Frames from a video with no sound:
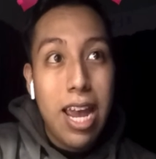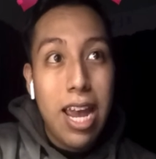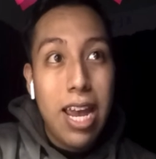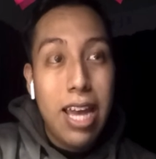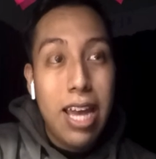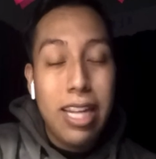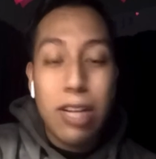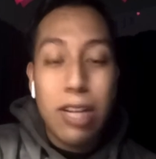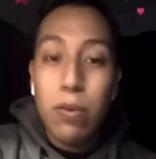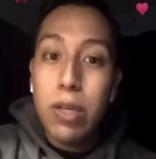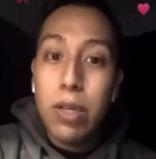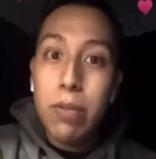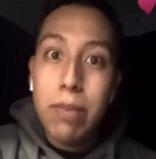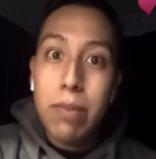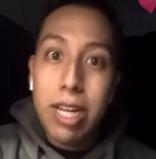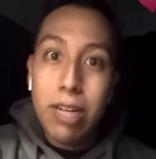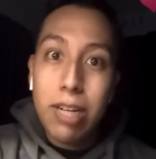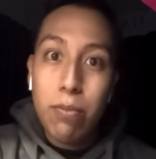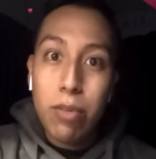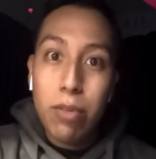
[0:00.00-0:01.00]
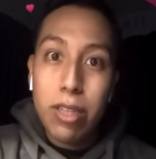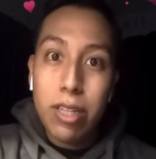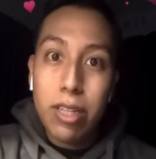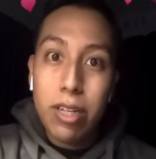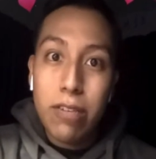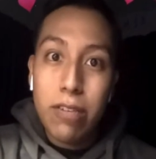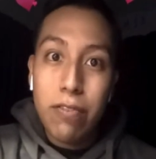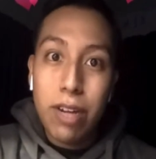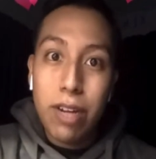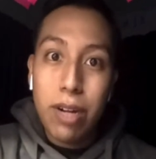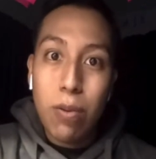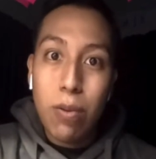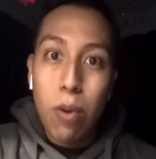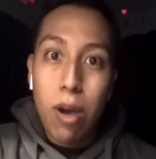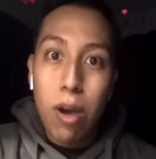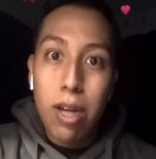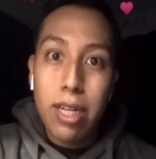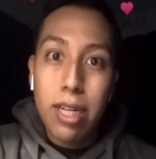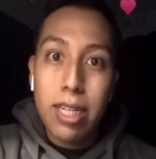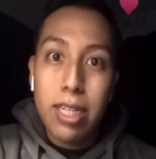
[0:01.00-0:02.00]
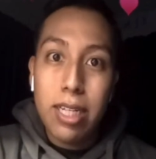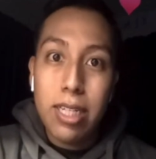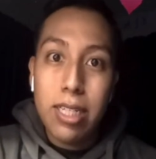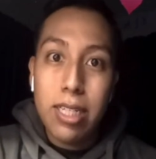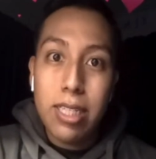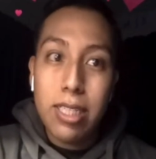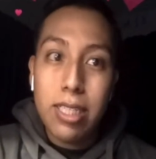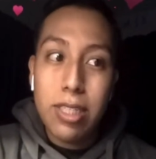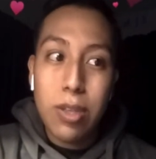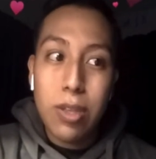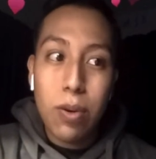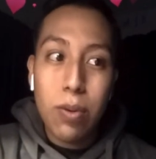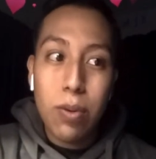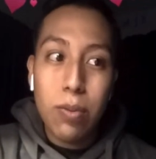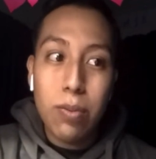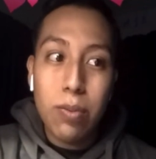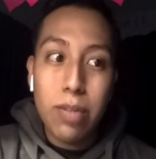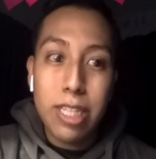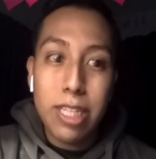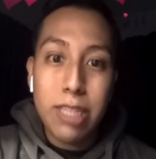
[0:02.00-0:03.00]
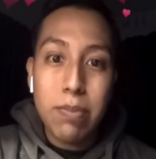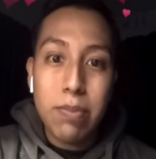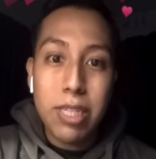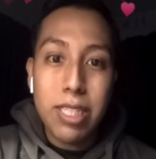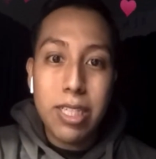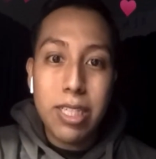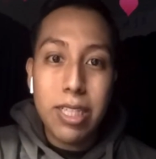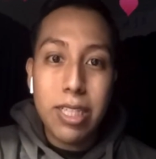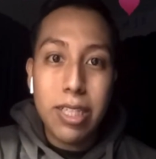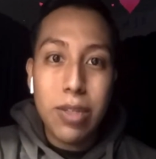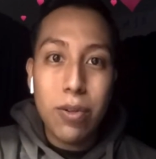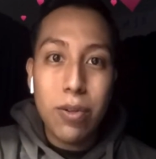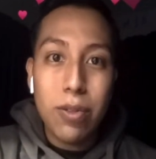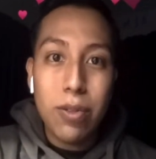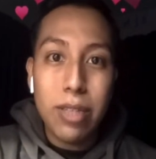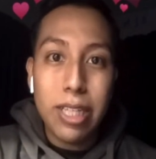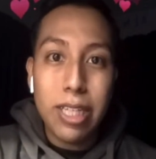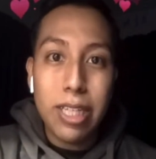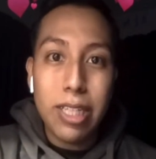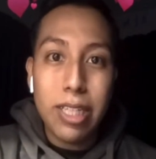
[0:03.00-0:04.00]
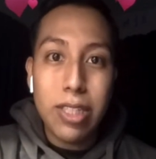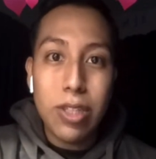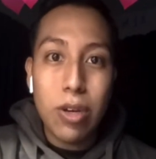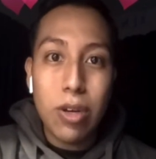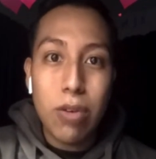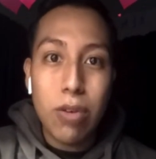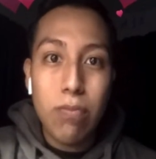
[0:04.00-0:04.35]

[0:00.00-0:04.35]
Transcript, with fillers: And then we met up with our friend Juan. So that's basically the whole thing. So